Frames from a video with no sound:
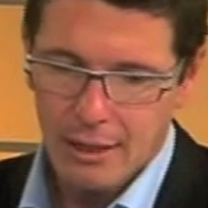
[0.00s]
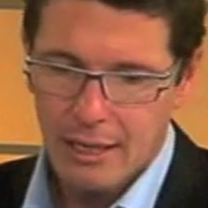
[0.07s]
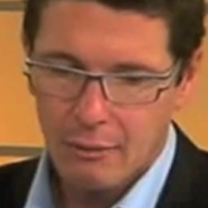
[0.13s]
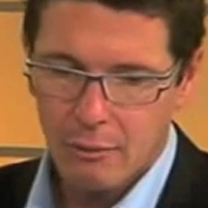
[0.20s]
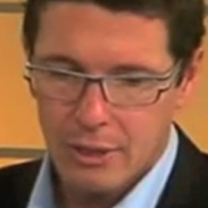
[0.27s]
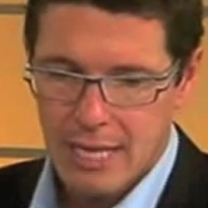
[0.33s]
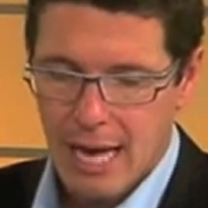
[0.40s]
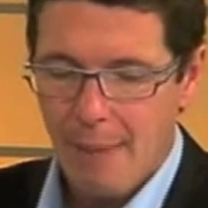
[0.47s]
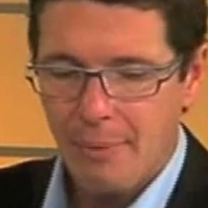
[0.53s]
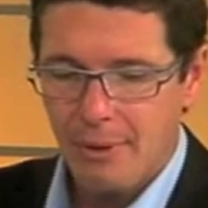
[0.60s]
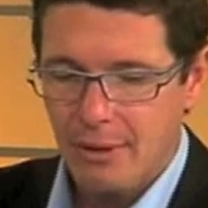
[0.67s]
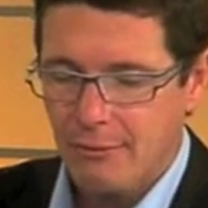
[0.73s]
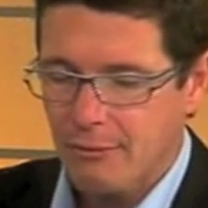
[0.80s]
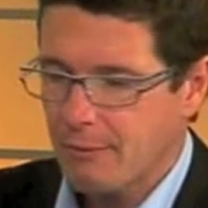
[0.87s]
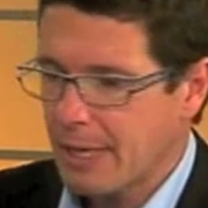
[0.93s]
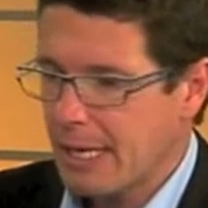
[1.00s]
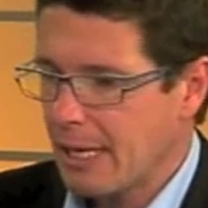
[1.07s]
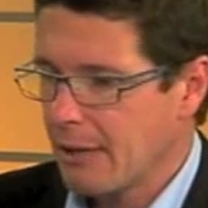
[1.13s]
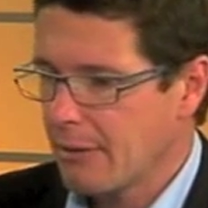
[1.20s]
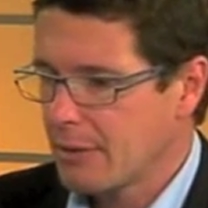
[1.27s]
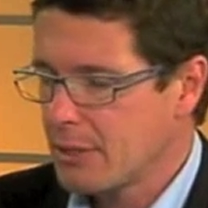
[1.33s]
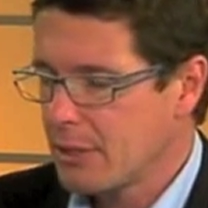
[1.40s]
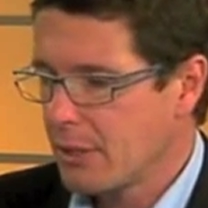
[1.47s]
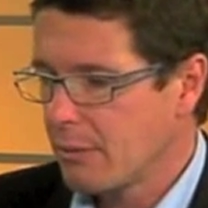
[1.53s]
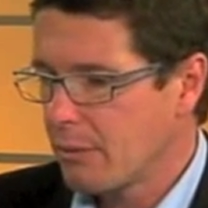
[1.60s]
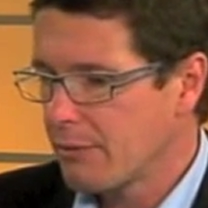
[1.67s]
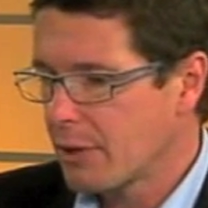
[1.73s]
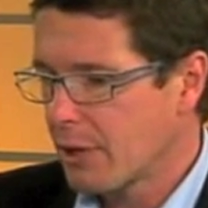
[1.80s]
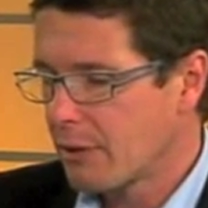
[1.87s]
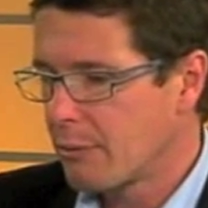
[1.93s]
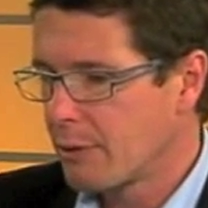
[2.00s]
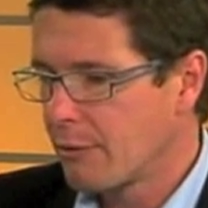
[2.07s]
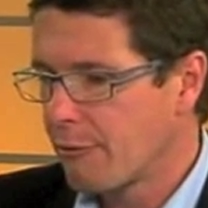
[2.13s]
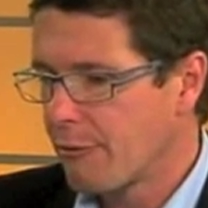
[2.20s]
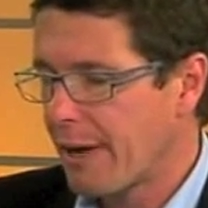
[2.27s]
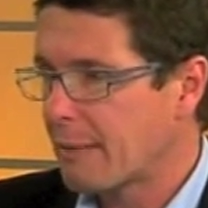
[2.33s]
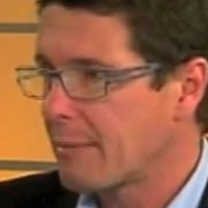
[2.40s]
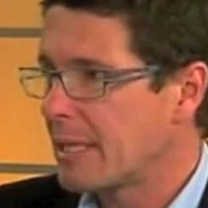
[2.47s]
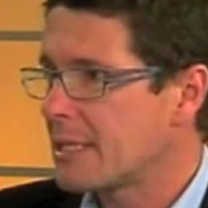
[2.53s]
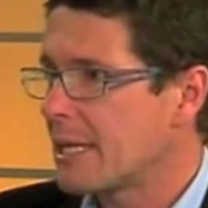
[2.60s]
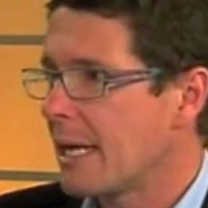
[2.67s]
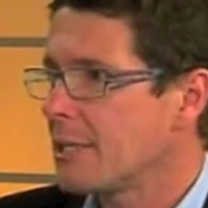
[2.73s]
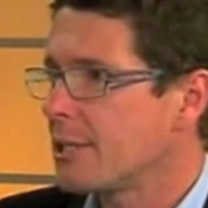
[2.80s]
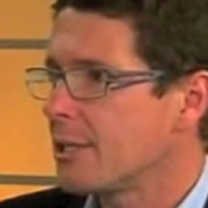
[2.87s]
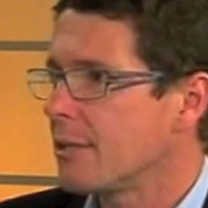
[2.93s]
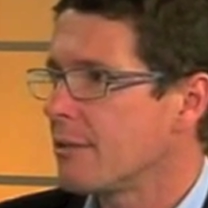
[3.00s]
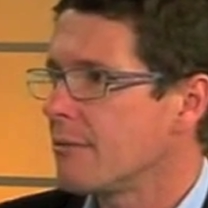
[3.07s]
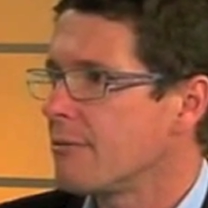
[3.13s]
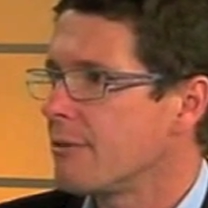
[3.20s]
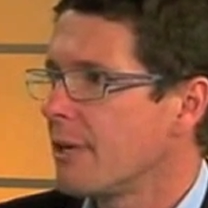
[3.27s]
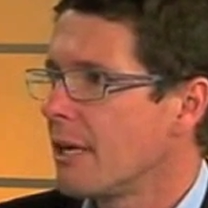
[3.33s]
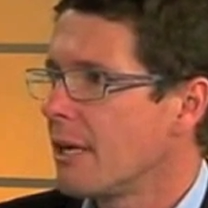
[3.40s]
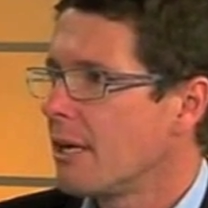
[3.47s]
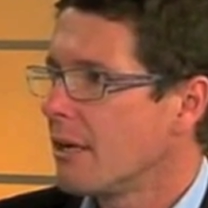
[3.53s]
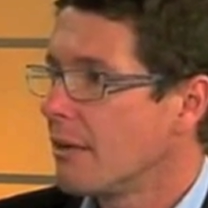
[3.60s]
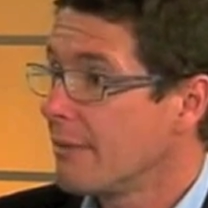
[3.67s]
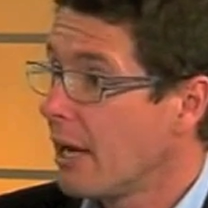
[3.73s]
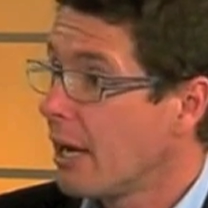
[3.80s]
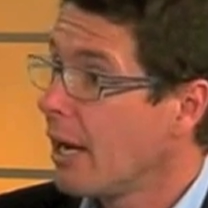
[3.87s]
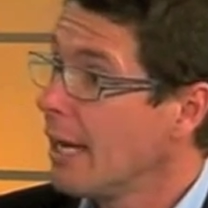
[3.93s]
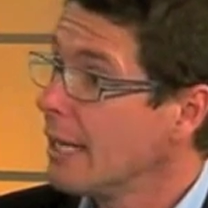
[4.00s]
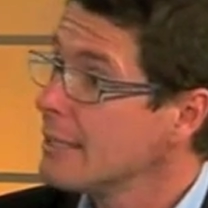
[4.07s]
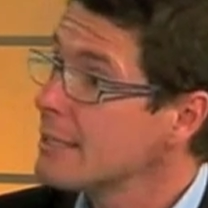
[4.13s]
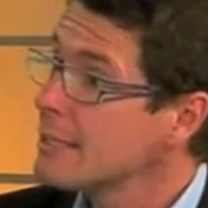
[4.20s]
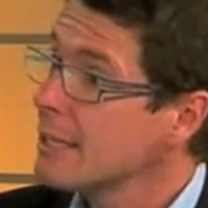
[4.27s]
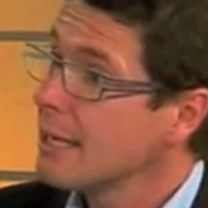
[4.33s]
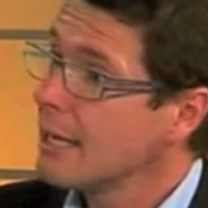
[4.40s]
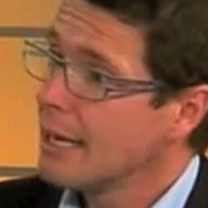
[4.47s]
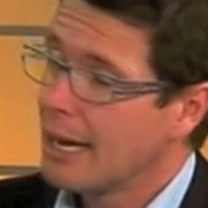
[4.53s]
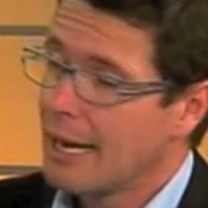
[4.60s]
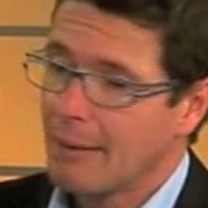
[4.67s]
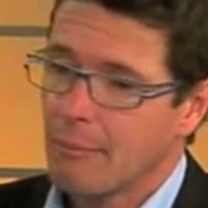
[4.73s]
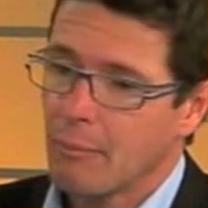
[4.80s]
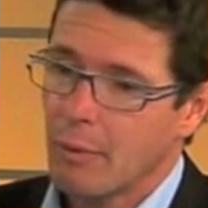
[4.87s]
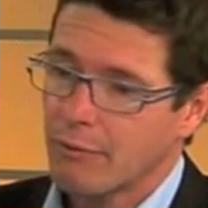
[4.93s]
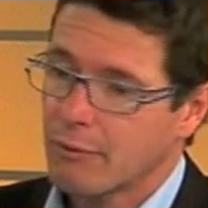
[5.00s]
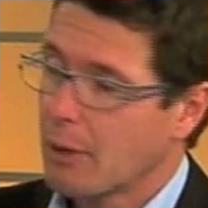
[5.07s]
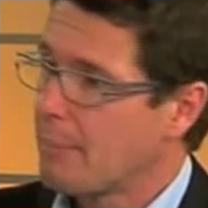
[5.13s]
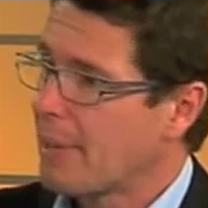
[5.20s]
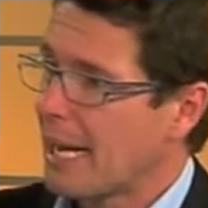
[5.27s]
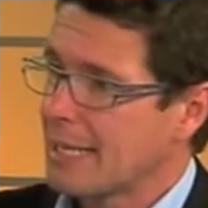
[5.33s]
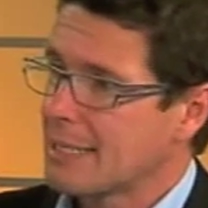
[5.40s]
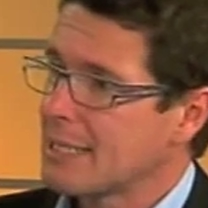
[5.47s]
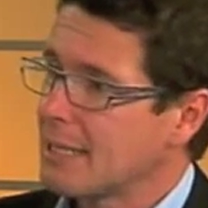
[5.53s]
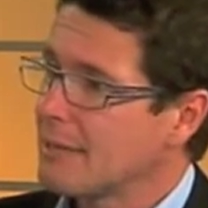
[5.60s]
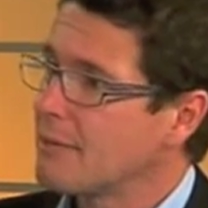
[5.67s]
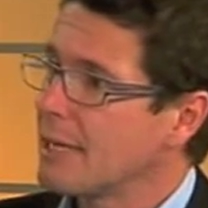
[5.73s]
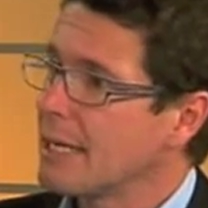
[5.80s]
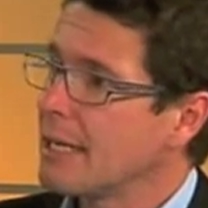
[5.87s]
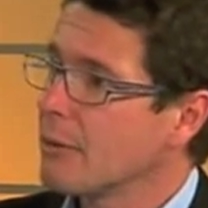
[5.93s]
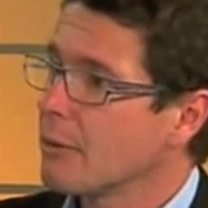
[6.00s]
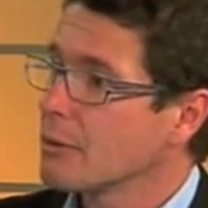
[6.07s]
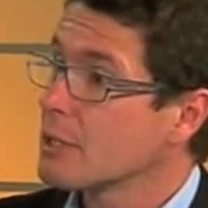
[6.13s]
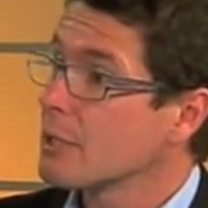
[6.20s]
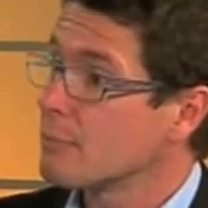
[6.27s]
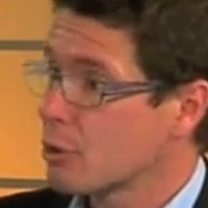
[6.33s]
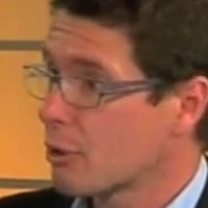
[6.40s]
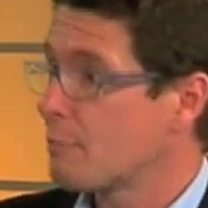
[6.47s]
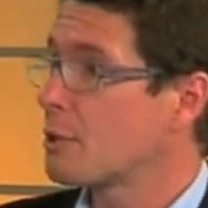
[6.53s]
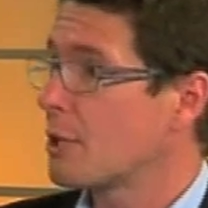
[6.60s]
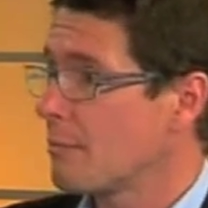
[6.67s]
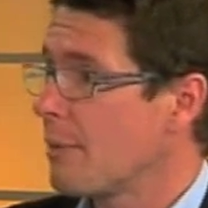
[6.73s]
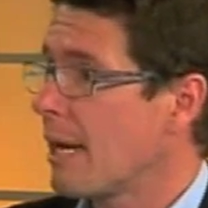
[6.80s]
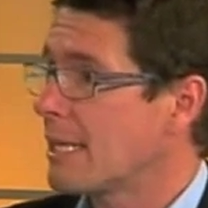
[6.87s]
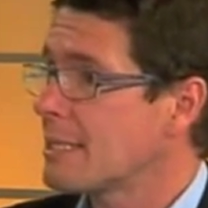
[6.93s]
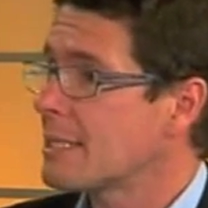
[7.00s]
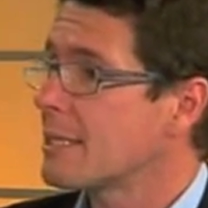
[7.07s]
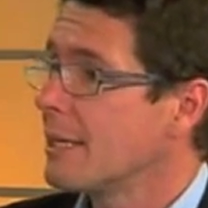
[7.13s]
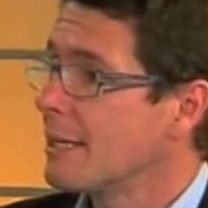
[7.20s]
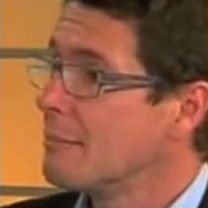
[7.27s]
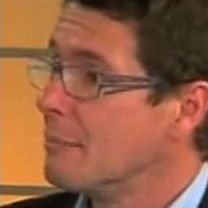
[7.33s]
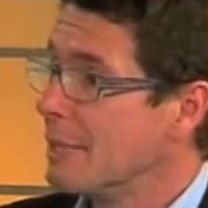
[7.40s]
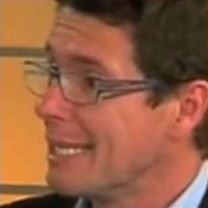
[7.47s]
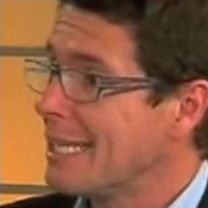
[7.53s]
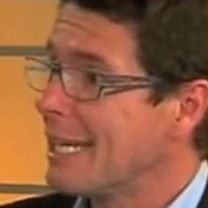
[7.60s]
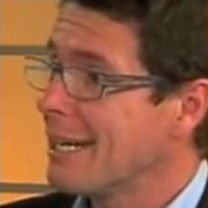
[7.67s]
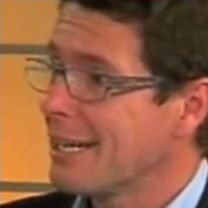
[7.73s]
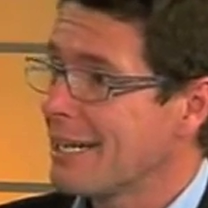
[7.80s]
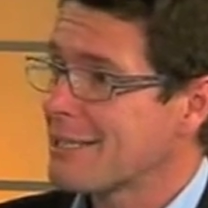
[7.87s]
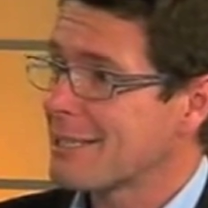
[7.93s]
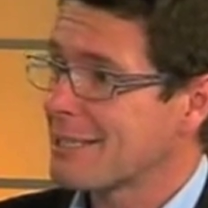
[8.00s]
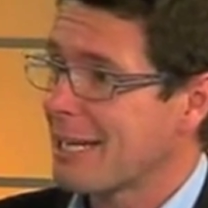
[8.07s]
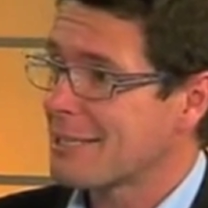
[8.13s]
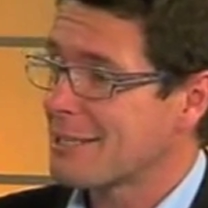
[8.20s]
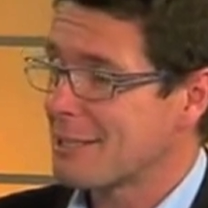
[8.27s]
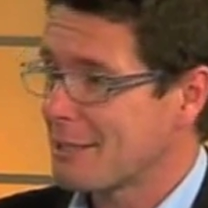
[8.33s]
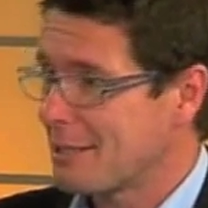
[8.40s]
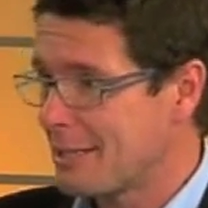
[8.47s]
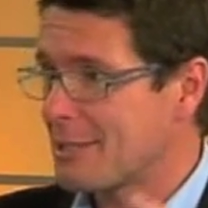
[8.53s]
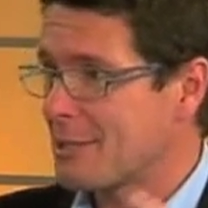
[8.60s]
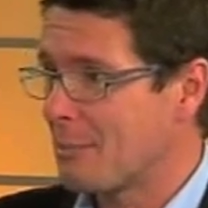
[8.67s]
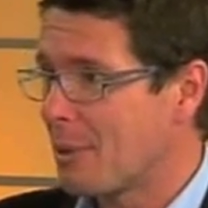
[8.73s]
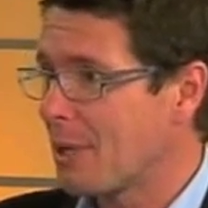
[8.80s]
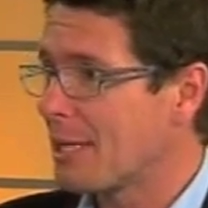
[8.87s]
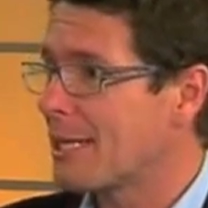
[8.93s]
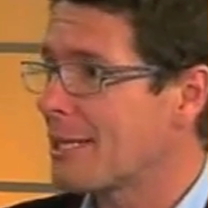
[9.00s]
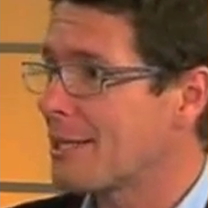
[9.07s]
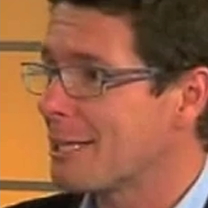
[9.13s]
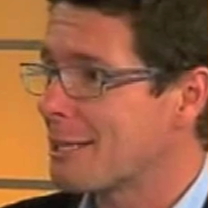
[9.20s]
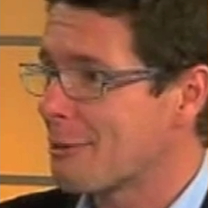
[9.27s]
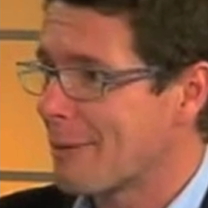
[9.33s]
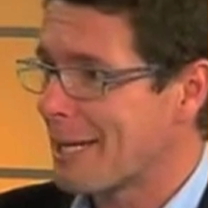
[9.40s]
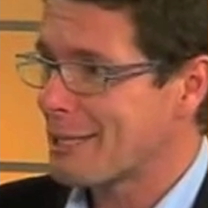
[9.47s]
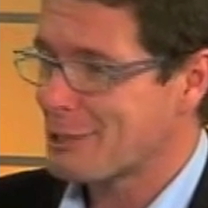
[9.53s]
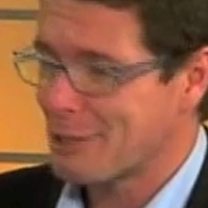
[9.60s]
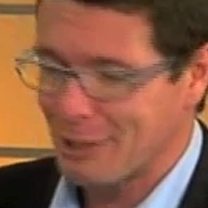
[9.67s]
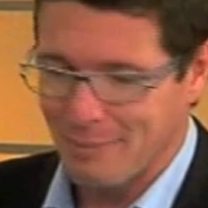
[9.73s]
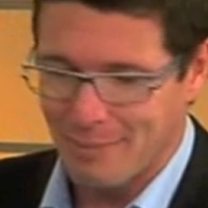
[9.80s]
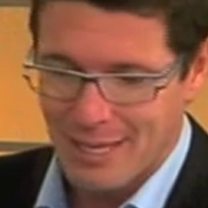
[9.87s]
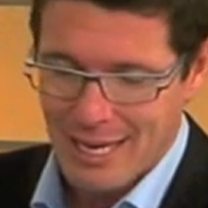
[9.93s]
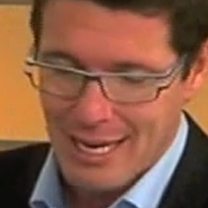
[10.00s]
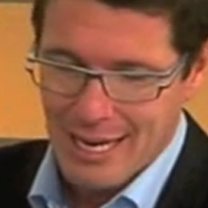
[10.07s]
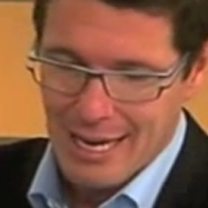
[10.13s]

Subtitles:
think what's happened here is, we've got a real fragmentation of eyes. We've got pay TV or subscription-based media, as is the politically correct term.